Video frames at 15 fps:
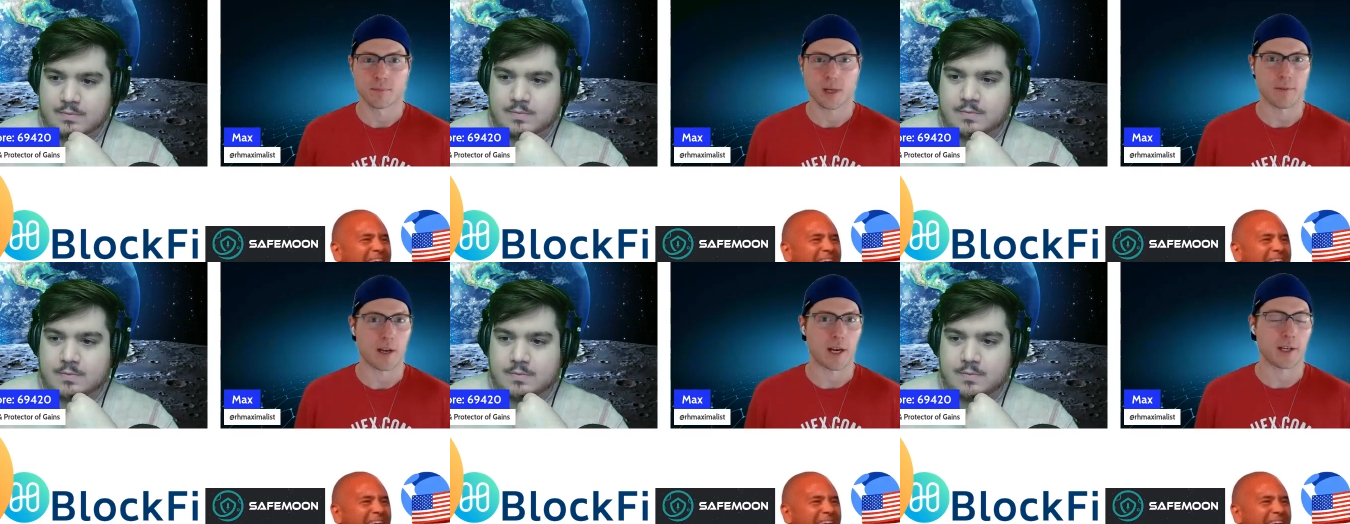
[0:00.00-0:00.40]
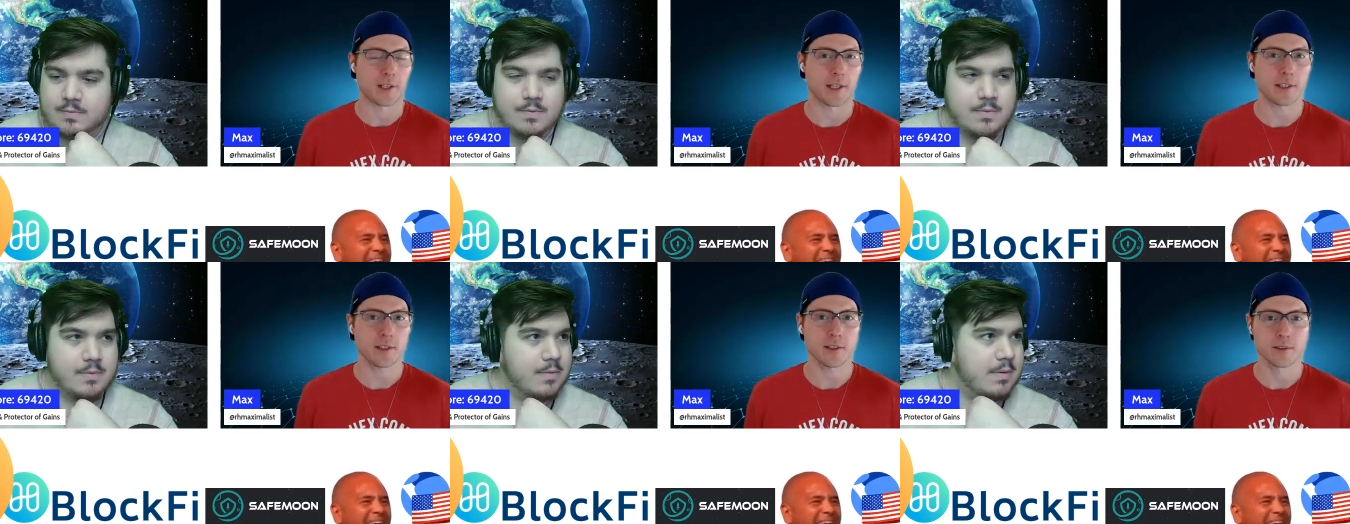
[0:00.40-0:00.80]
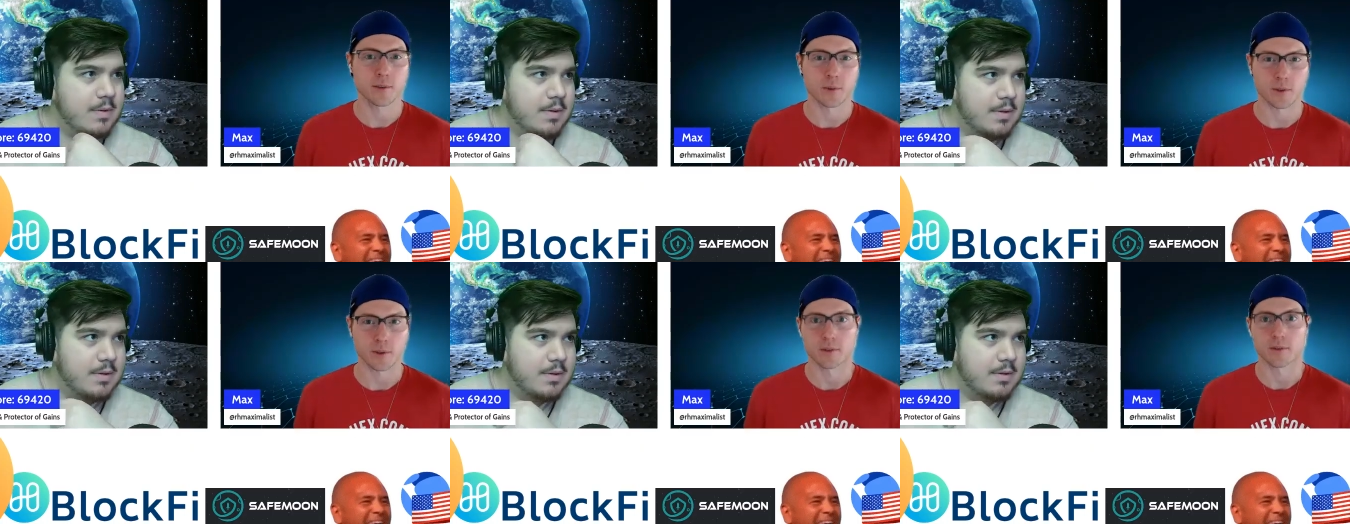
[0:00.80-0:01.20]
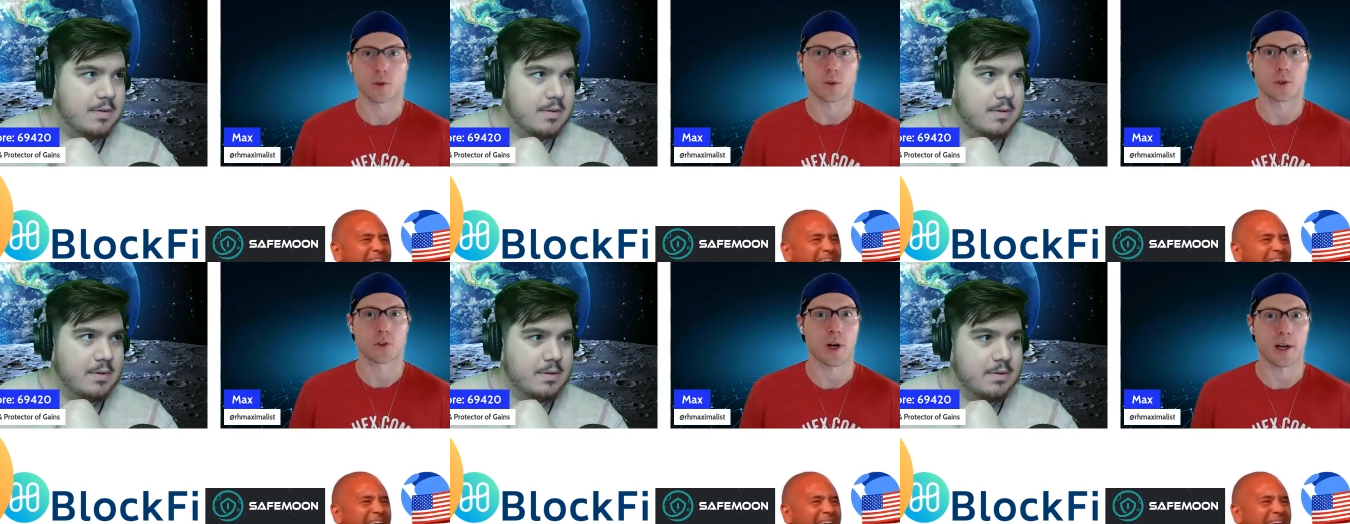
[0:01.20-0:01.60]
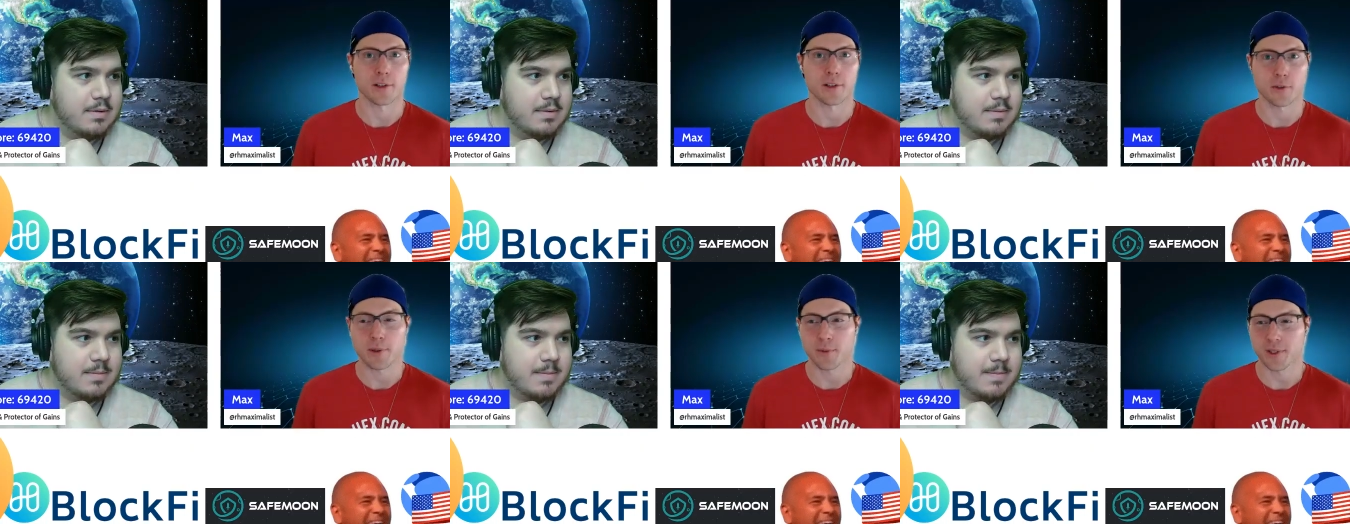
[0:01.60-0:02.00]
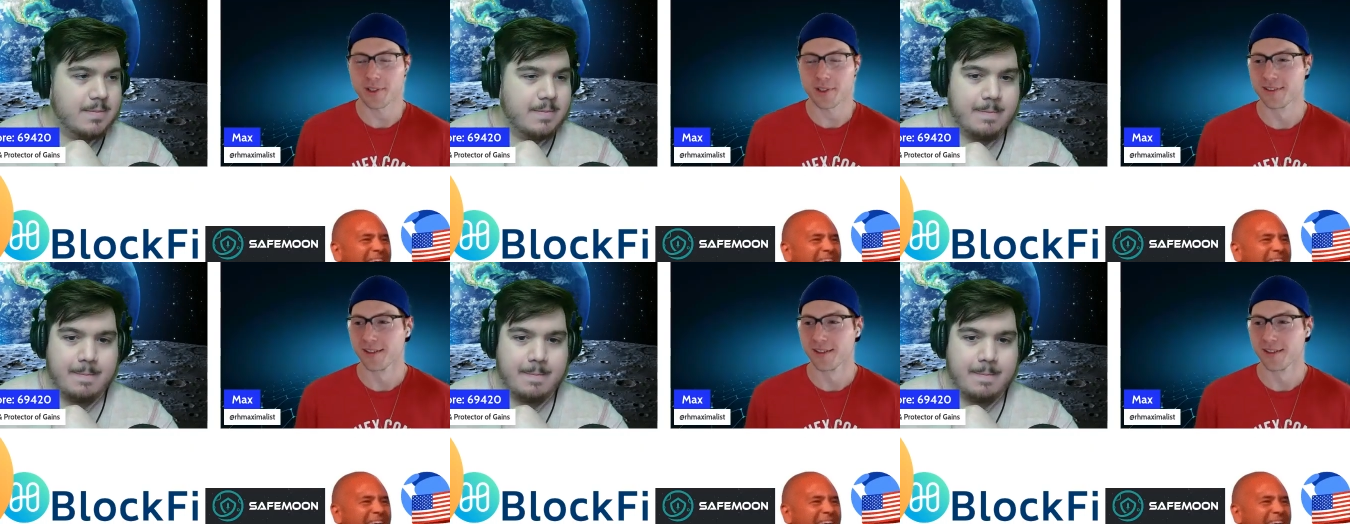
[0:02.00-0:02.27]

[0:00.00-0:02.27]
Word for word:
Speaker 1: a validator or or trying to be one.